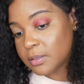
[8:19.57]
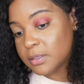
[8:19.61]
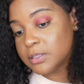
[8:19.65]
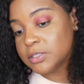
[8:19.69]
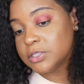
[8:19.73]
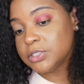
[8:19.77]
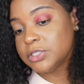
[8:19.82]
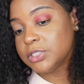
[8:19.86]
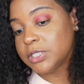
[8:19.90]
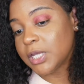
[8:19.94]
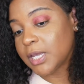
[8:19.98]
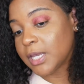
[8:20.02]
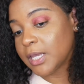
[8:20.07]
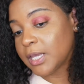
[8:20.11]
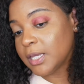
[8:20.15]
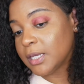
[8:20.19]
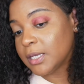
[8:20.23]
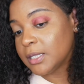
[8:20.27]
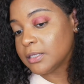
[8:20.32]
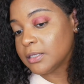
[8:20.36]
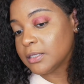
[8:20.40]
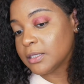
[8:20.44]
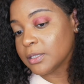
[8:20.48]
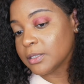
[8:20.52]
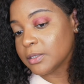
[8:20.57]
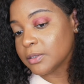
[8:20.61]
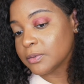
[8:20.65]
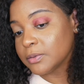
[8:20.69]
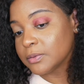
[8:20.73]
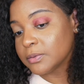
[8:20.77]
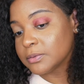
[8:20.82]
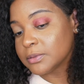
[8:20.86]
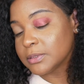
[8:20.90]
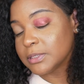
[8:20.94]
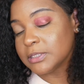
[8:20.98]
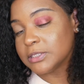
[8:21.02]
This shade
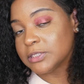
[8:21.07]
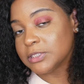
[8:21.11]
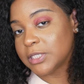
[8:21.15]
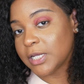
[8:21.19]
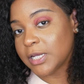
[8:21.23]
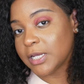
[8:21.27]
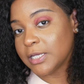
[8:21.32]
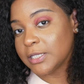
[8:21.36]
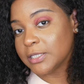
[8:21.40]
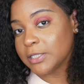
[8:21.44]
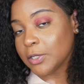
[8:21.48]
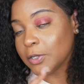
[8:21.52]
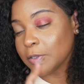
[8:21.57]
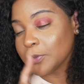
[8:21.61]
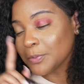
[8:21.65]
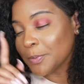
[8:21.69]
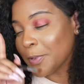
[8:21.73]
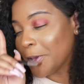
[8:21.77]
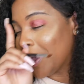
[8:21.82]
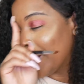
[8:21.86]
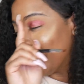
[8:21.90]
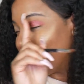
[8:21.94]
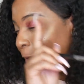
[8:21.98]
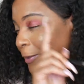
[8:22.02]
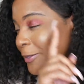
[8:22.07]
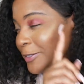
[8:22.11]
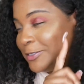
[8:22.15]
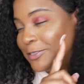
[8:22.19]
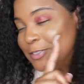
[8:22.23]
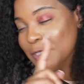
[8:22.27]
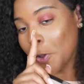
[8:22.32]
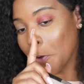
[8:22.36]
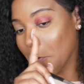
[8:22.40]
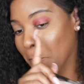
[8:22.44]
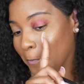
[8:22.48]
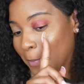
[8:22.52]
though,
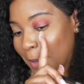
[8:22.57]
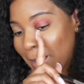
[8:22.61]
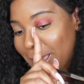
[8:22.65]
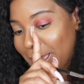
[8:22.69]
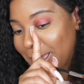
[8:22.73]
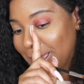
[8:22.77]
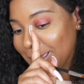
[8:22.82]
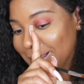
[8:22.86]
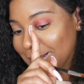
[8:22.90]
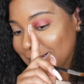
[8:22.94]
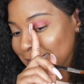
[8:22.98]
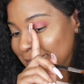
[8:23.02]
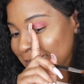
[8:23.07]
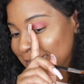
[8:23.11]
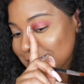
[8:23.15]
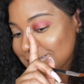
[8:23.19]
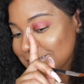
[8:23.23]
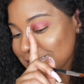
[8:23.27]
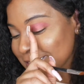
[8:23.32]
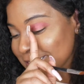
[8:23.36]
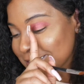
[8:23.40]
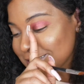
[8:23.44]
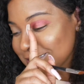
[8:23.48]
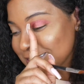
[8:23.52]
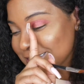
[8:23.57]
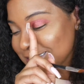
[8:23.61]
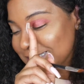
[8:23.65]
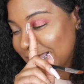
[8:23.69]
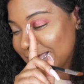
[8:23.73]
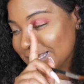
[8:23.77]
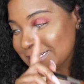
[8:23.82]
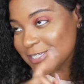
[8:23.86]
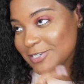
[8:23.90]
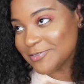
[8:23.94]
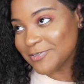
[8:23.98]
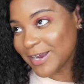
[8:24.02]
don't mind this little
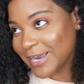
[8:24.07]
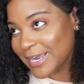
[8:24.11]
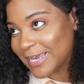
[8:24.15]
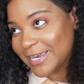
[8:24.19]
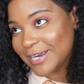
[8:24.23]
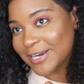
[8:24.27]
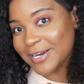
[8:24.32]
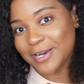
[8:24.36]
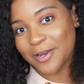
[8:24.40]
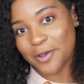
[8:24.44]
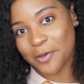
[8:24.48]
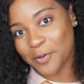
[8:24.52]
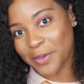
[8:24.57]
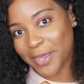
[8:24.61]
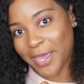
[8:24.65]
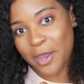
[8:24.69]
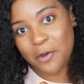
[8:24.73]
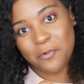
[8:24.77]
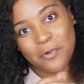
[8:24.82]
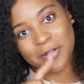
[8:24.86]
section right here, okay?